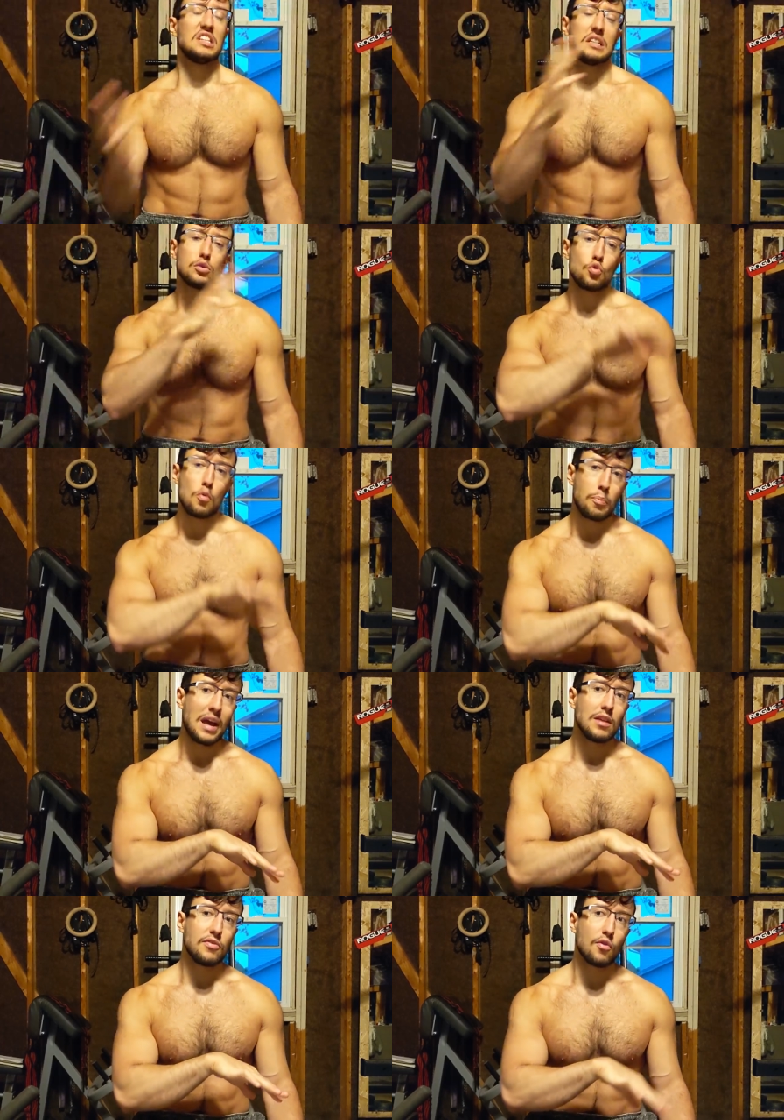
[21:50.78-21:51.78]
This is too
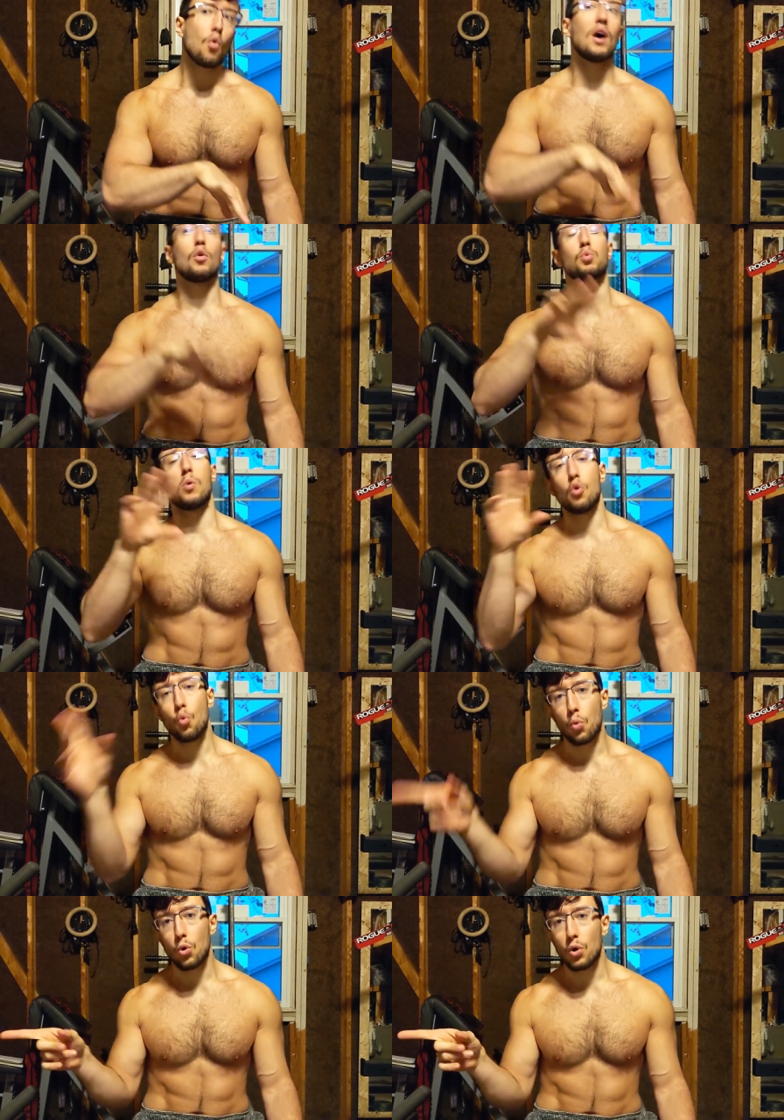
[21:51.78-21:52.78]
painful, I don't want to
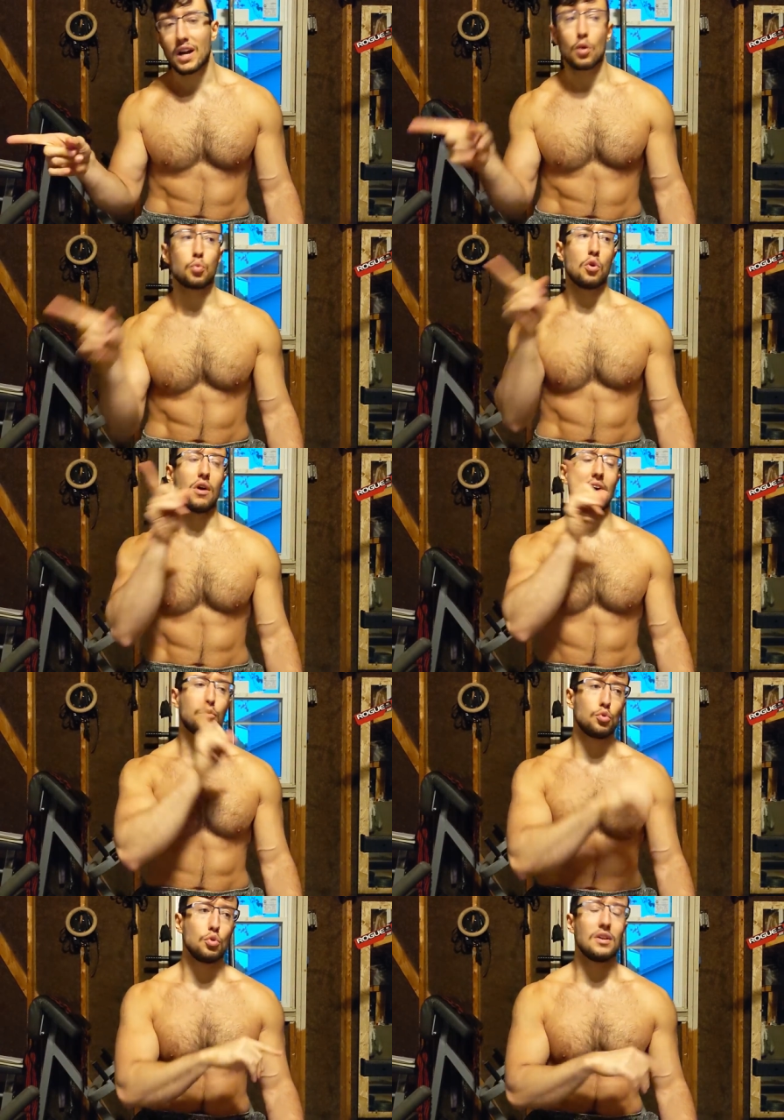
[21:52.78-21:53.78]
work, I don't want to
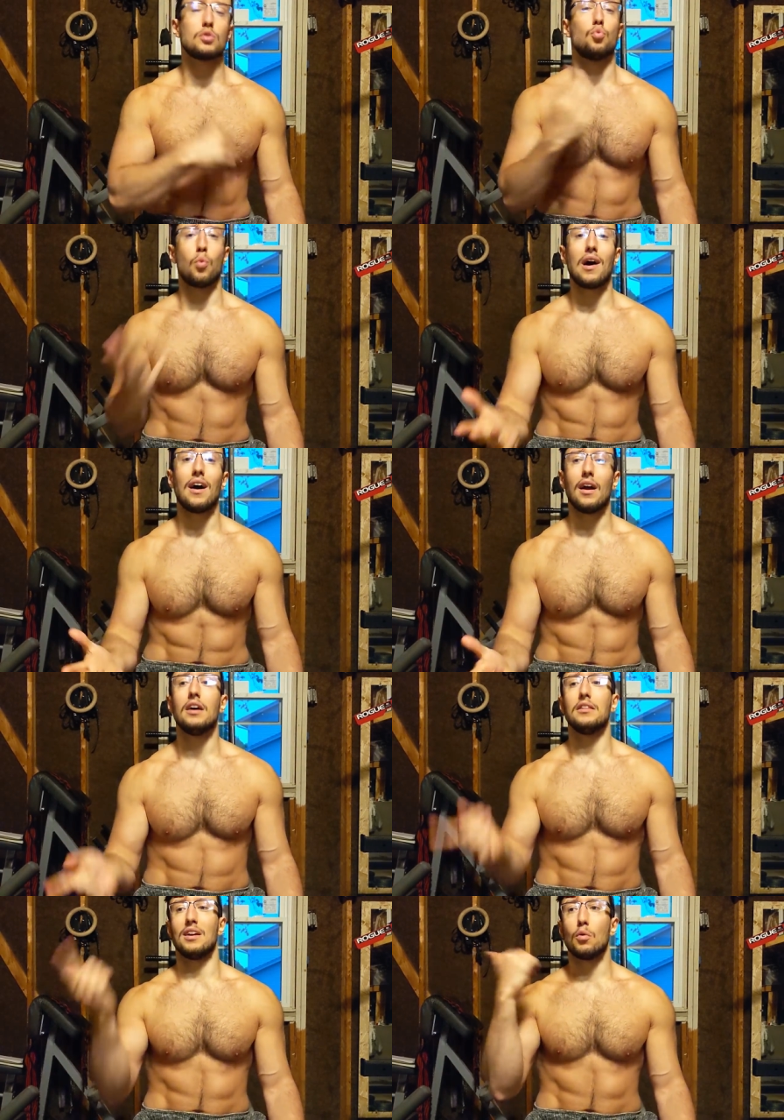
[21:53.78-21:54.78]
have to do this. Why?
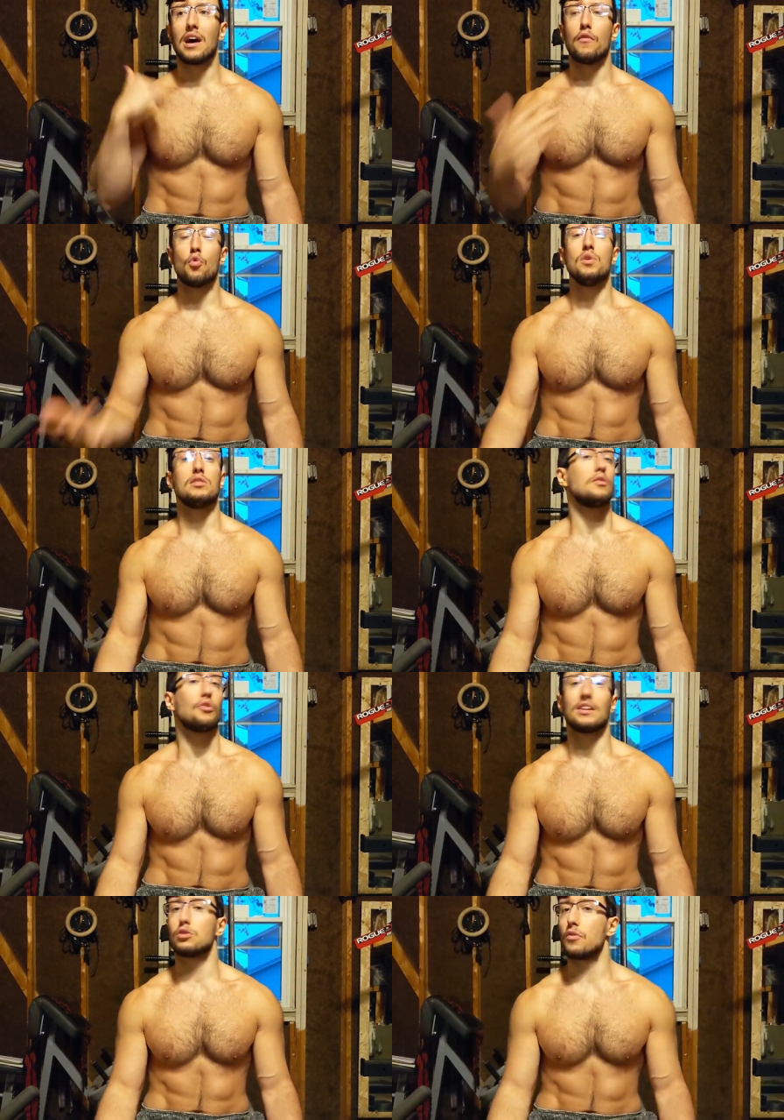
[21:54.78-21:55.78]
They don't have a reason
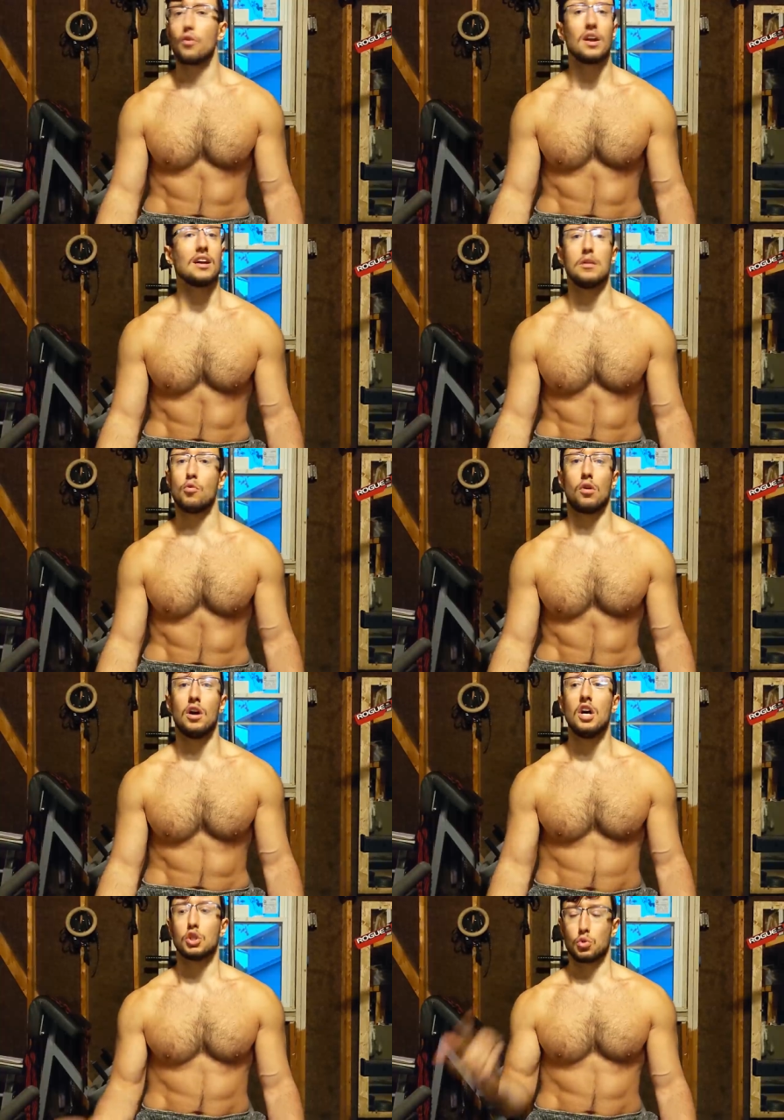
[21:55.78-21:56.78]
for that suffering anymore.
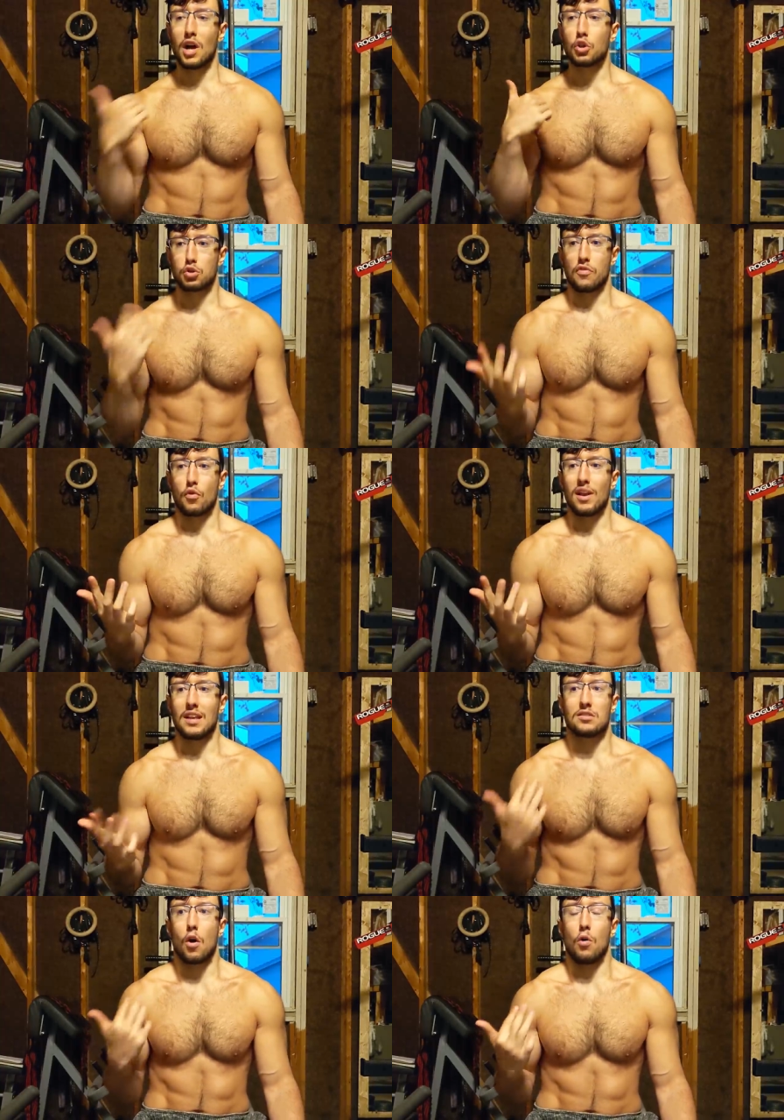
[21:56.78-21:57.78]
So now suffering
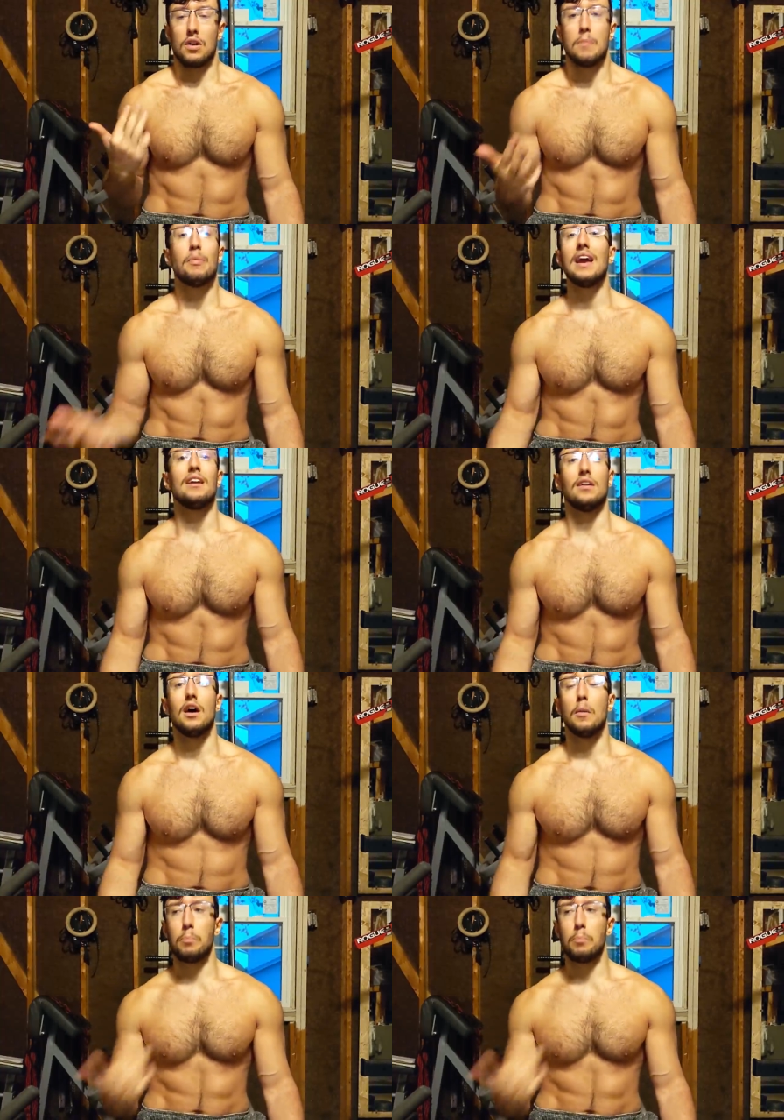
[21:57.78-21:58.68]
is only pain.